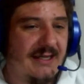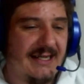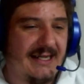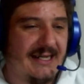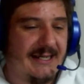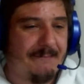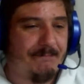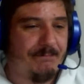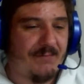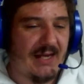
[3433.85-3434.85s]

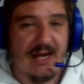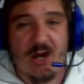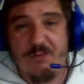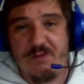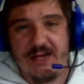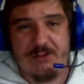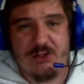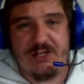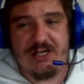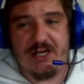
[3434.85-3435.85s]
And hopefully I'm
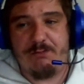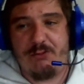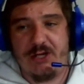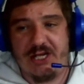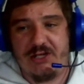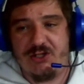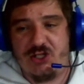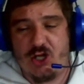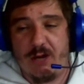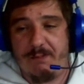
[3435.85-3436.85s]
doing a pretty good
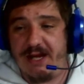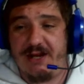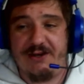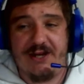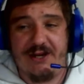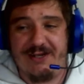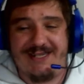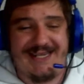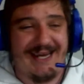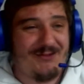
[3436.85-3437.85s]
job. I don't know.
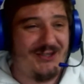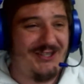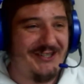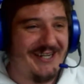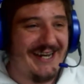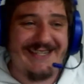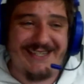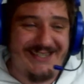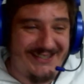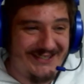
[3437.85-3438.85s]
It's up to you guys
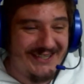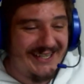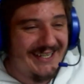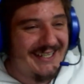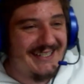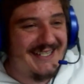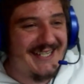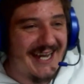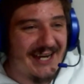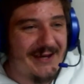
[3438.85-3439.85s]
to
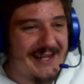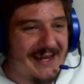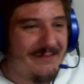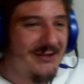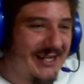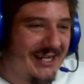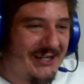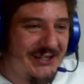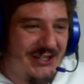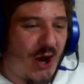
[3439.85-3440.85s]
decide whether I'm doing a
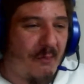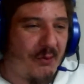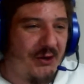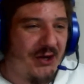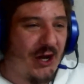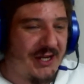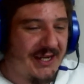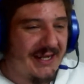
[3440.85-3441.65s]
good job or not.